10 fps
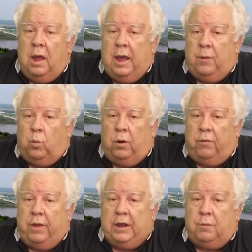and
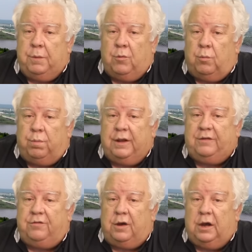where they could be
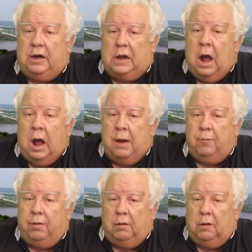replaced at any
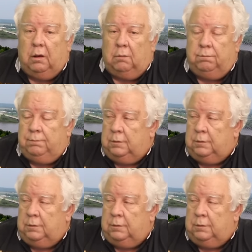time with a little